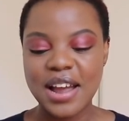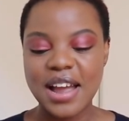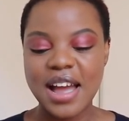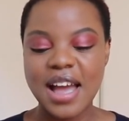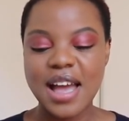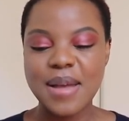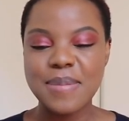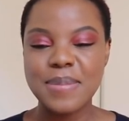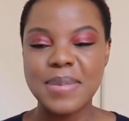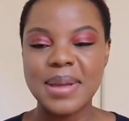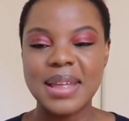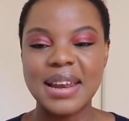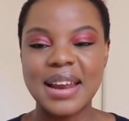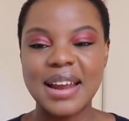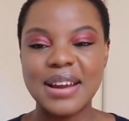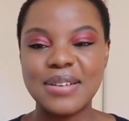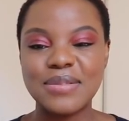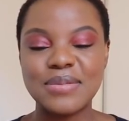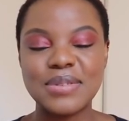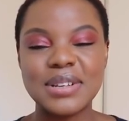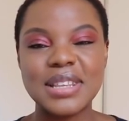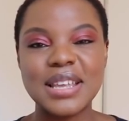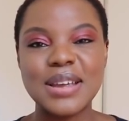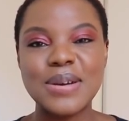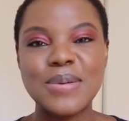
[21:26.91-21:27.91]
I mean,
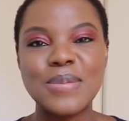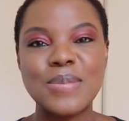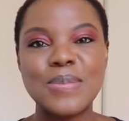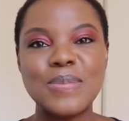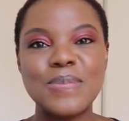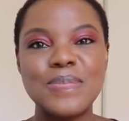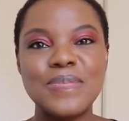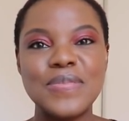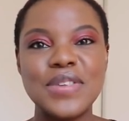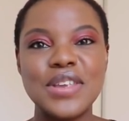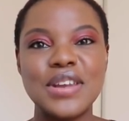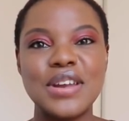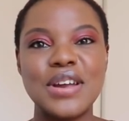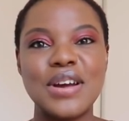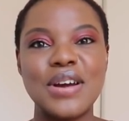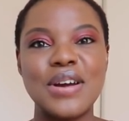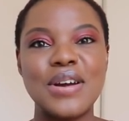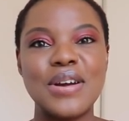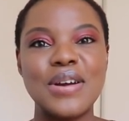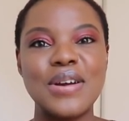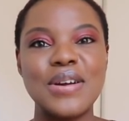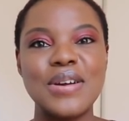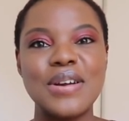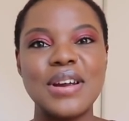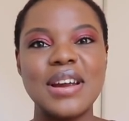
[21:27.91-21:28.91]
I really, you
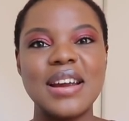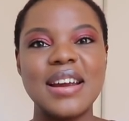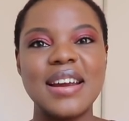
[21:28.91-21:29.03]
know,